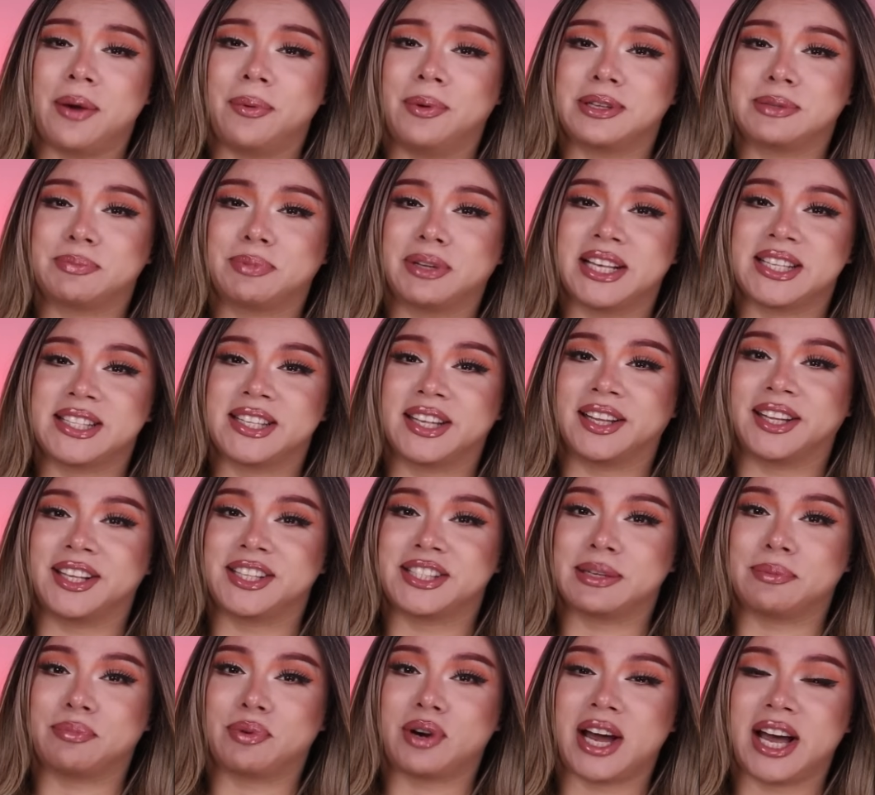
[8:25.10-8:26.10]
I was pleasantly
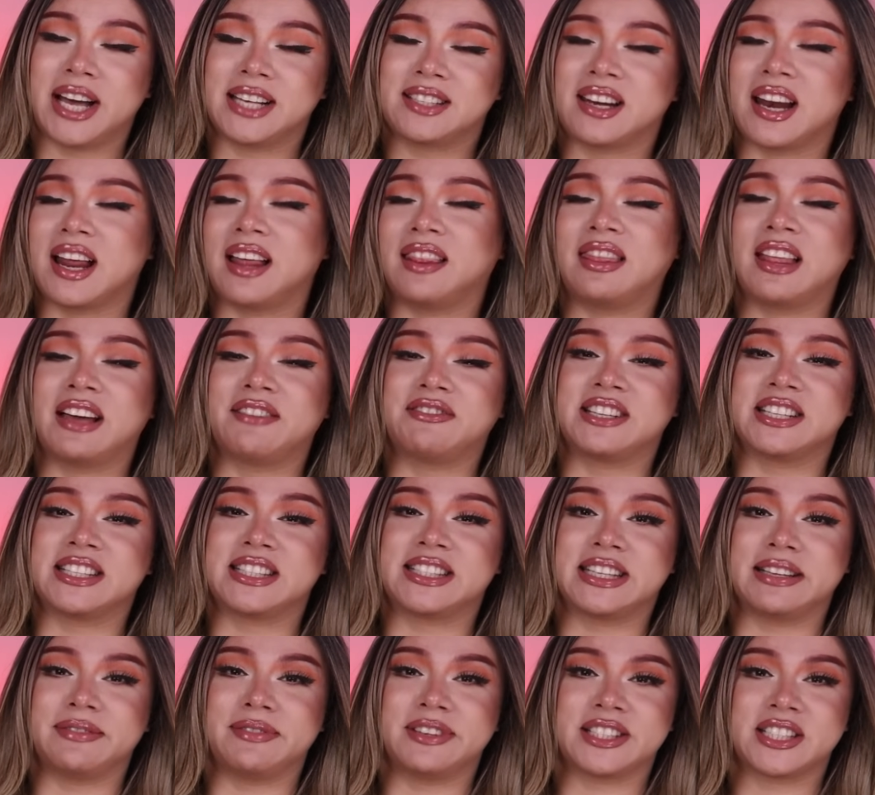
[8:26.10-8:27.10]
was surprised, happen, and I love to
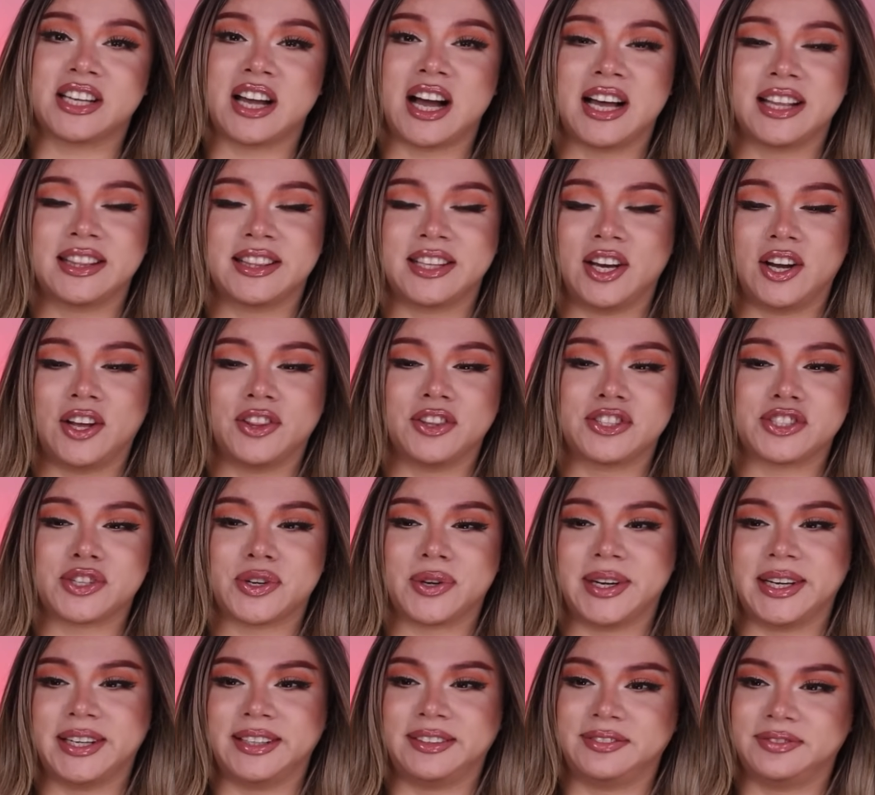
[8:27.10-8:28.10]
see this Coffee on the ah,
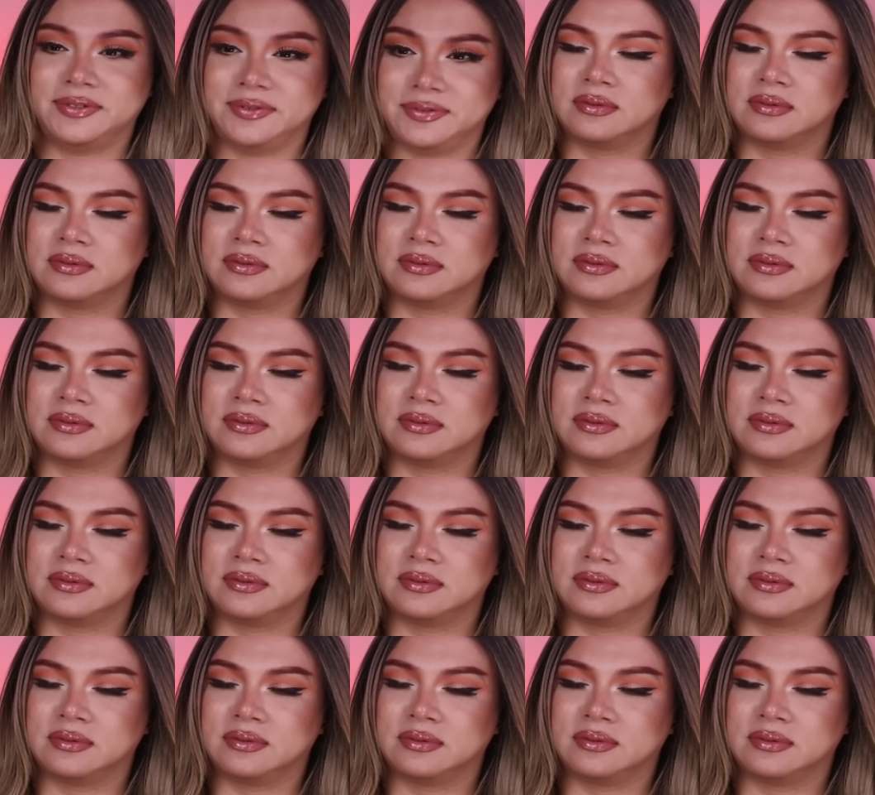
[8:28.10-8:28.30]
screen. yeah.